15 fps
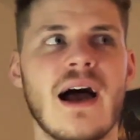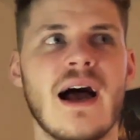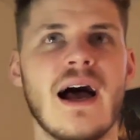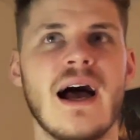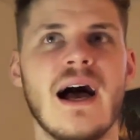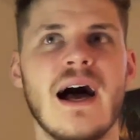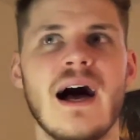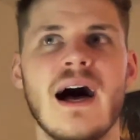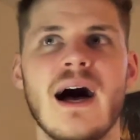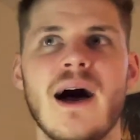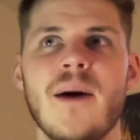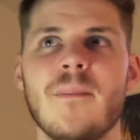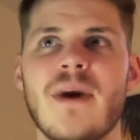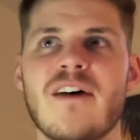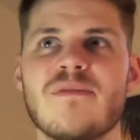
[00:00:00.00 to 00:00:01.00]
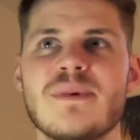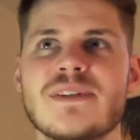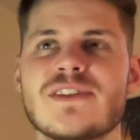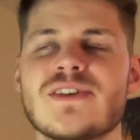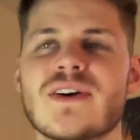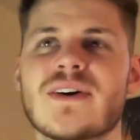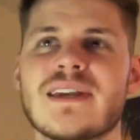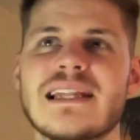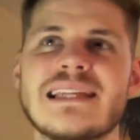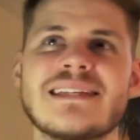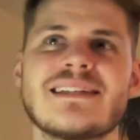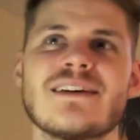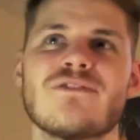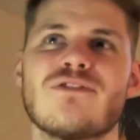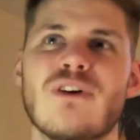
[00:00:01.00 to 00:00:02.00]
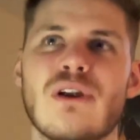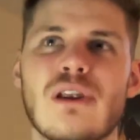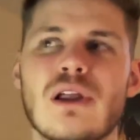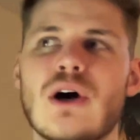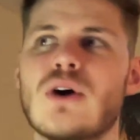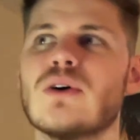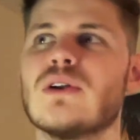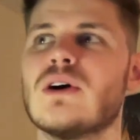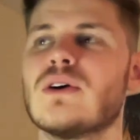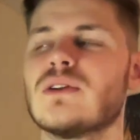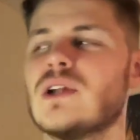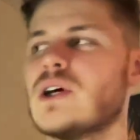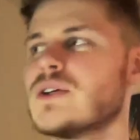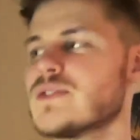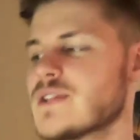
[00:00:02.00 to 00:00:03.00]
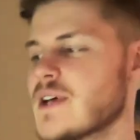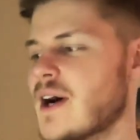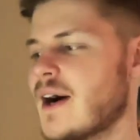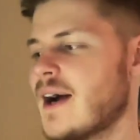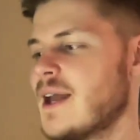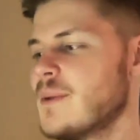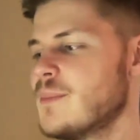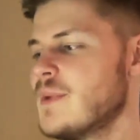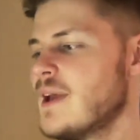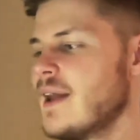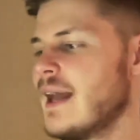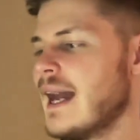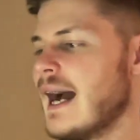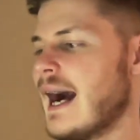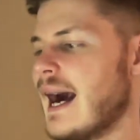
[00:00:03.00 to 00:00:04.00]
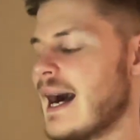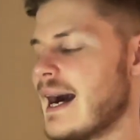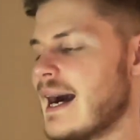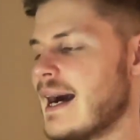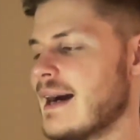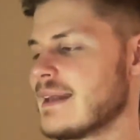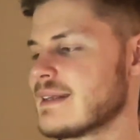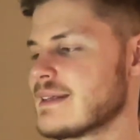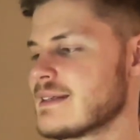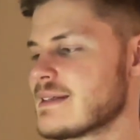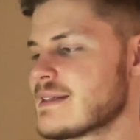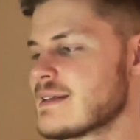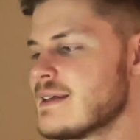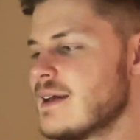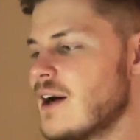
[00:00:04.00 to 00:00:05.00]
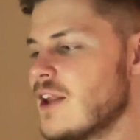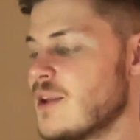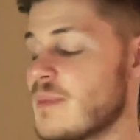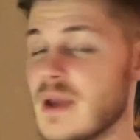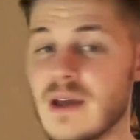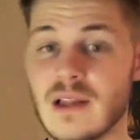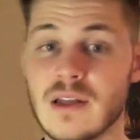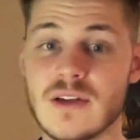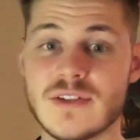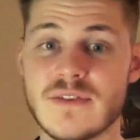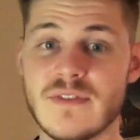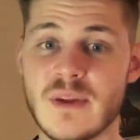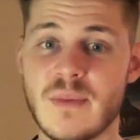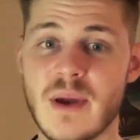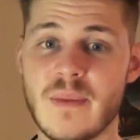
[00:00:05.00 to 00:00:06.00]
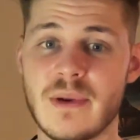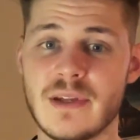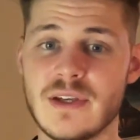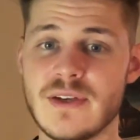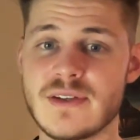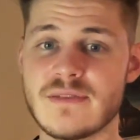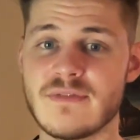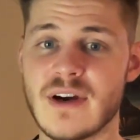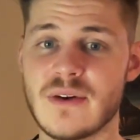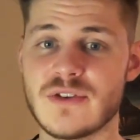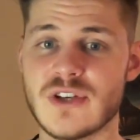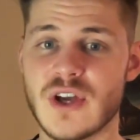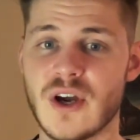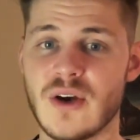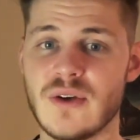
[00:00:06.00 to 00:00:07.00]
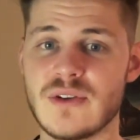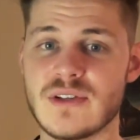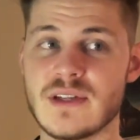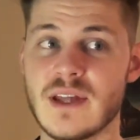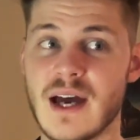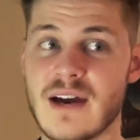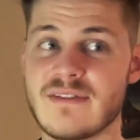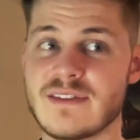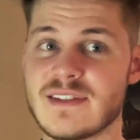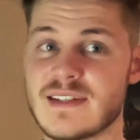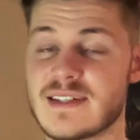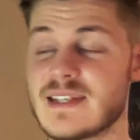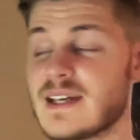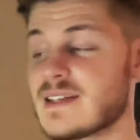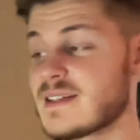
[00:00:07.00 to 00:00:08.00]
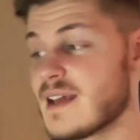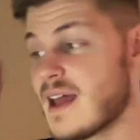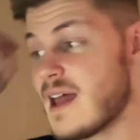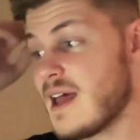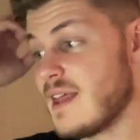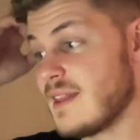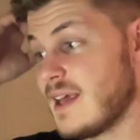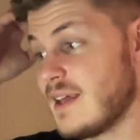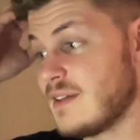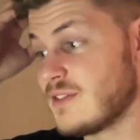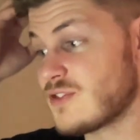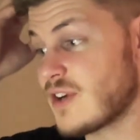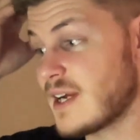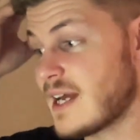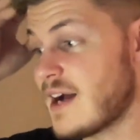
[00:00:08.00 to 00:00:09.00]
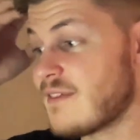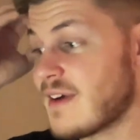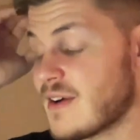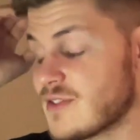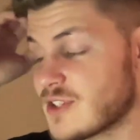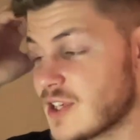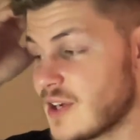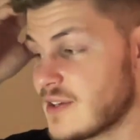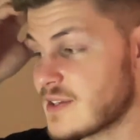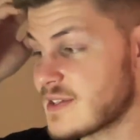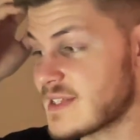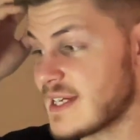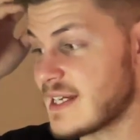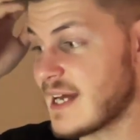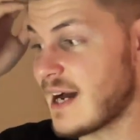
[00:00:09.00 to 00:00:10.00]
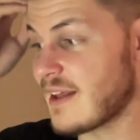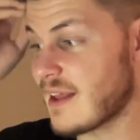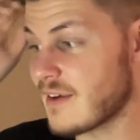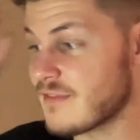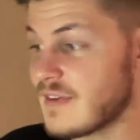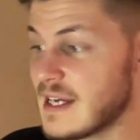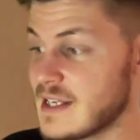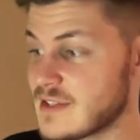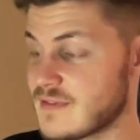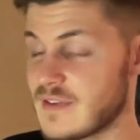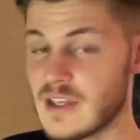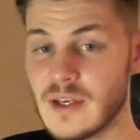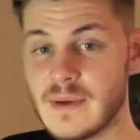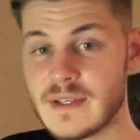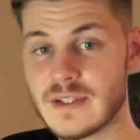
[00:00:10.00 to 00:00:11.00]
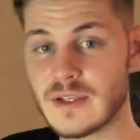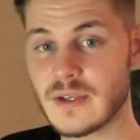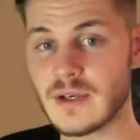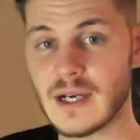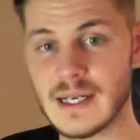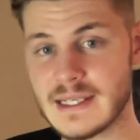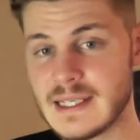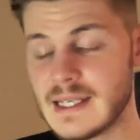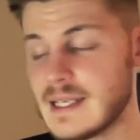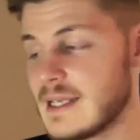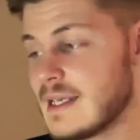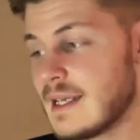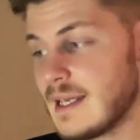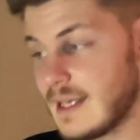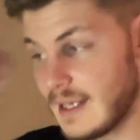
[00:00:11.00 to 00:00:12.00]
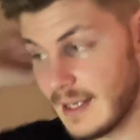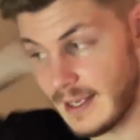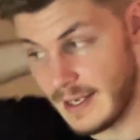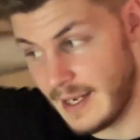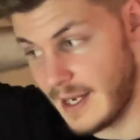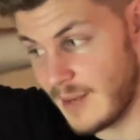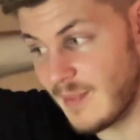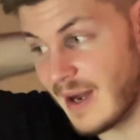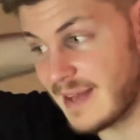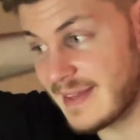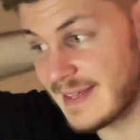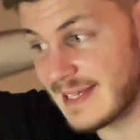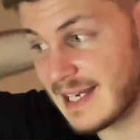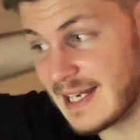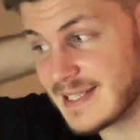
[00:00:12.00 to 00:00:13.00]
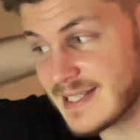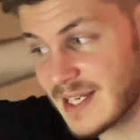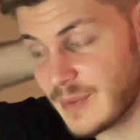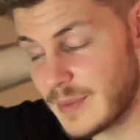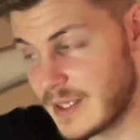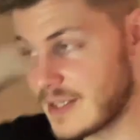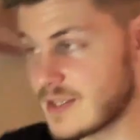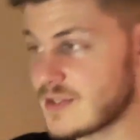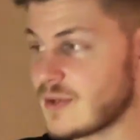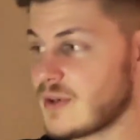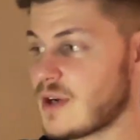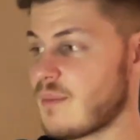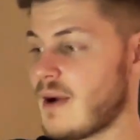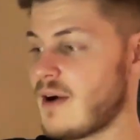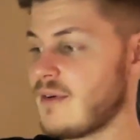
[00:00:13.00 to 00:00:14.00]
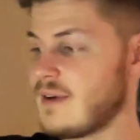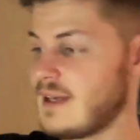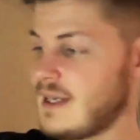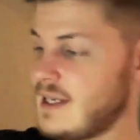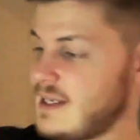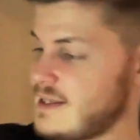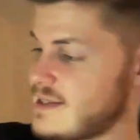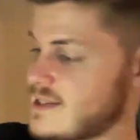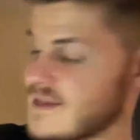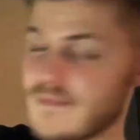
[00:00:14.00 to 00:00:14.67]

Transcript: have been stuck on a listing for a long time, and lots of other people are using voucher codes and they're having success, then trying out a voucher code and seeing how that fares for you is a good idea. And then the last thing I wanted to talk about is